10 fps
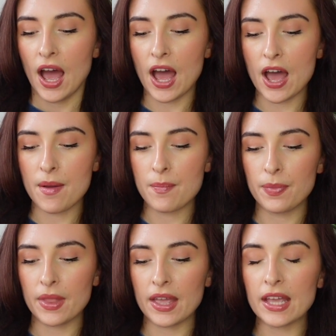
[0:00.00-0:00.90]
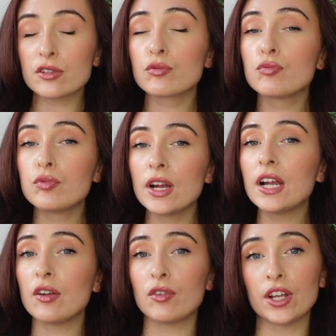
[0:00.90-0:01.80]
It's
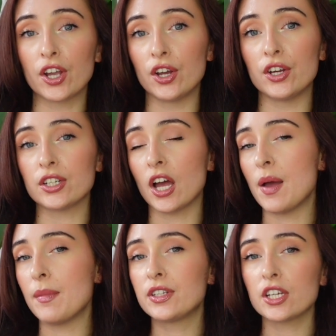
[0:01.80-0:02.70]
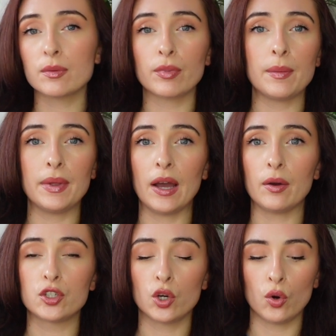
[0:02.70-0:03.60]
really good. It doesn't break me
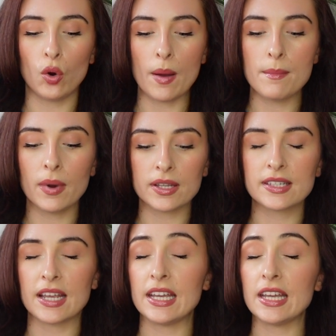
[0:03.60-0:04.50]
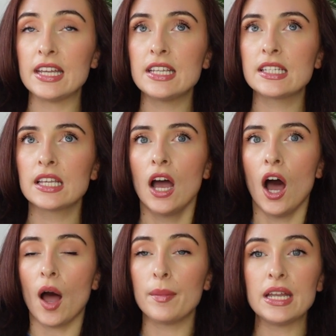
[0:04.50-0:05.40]
out at all. I must say it is,
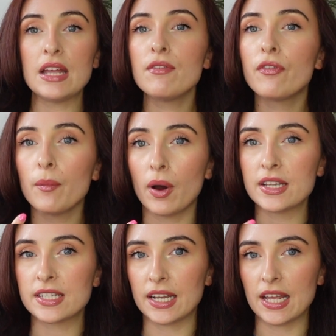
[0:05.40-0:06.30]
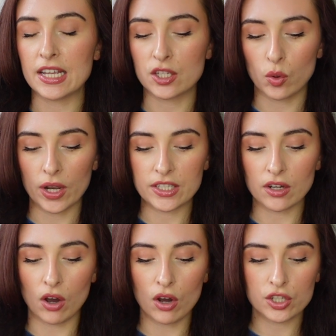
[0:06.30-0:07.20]
I mean, even for my skin, it is quite
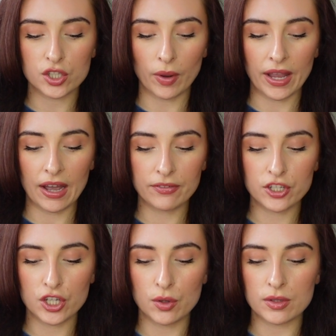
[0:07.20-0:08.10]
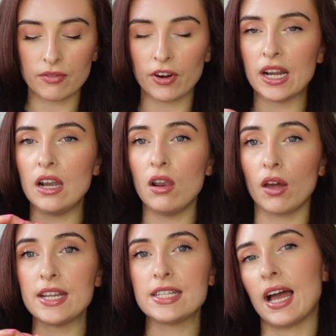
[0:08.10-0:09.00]
dark, so I have to use a very
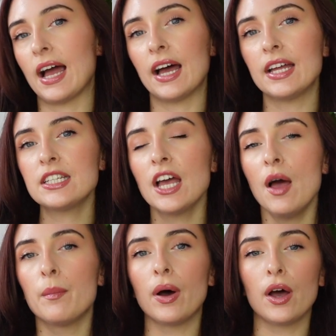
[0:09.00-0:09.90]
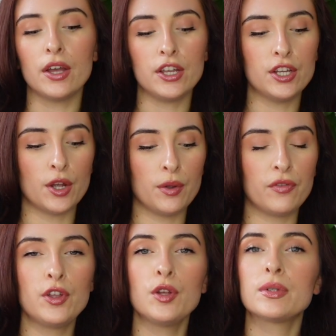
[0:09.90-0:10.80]
light hand. But, you know,
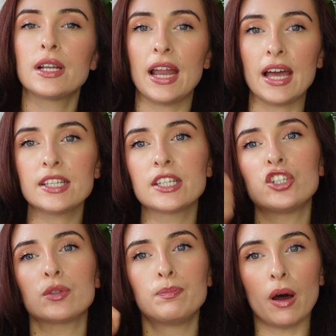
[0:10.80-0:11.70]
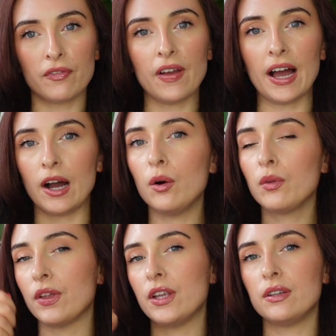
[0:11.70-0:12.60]
if you use less and just buff it
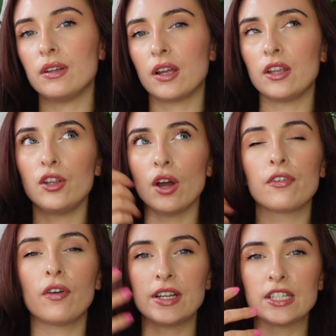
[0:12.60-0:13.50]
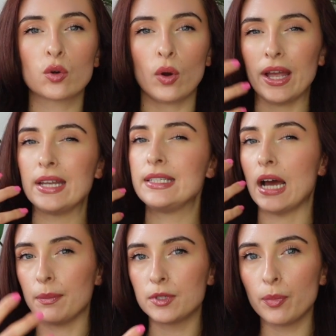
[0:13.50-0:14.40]
out, then I find it's quite
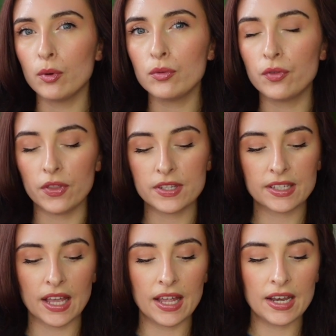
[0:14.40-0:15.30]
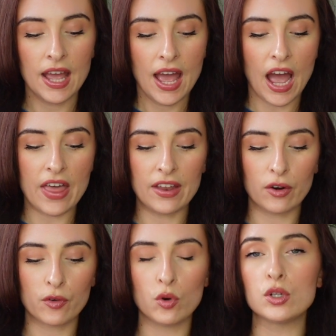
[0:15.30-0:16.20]
adaptable for the skin. And then
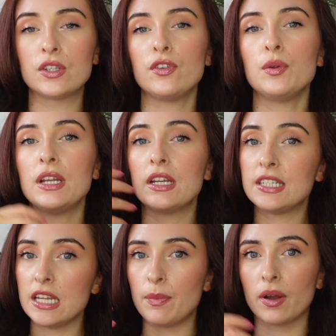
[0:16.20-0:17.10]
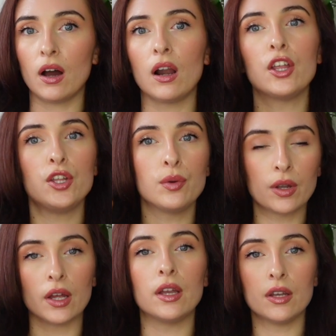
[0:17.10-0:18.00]
of course, if you need a deeper color, you
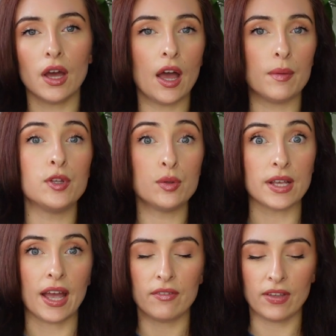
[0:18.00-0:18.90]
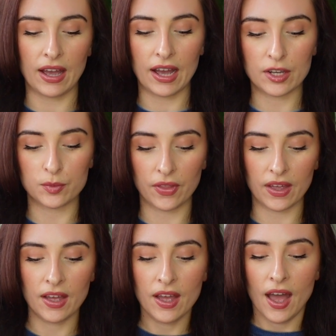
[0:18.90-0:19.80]
can use a heavier hand with
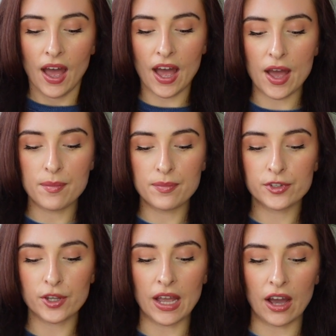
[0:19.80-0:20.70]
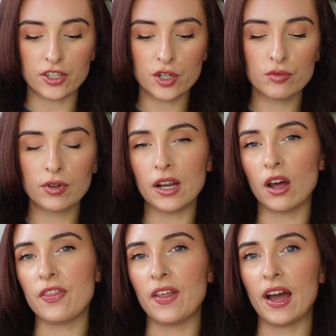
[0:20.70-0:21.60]
it. So yeah, I do really
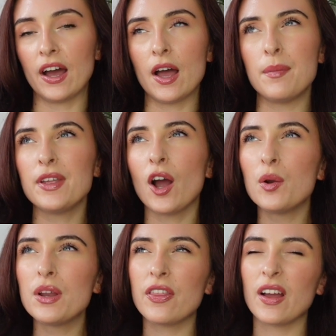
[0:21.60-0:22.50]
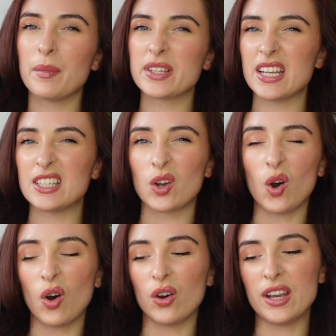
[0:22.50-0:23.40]
like that. And the only thing I must say is a
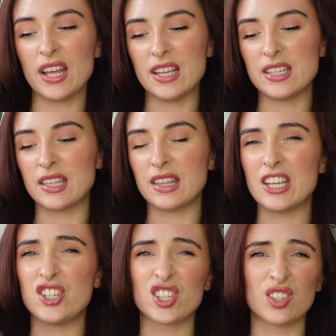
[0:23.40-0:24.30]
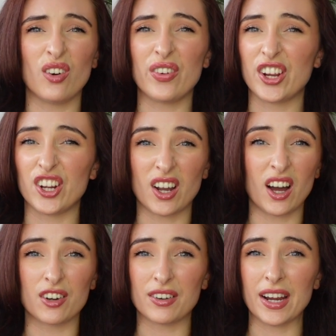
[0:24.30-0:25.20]
con is there's just not a very good
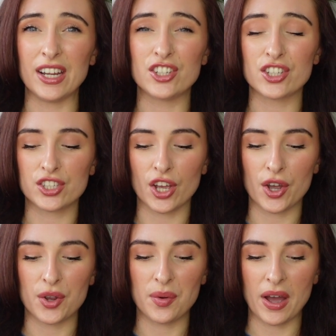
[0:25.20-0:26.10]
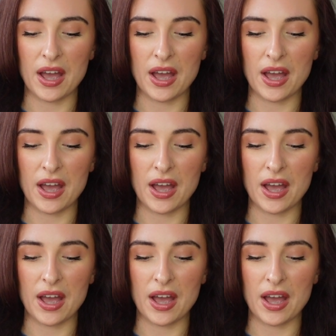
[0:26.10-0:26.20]
color range. So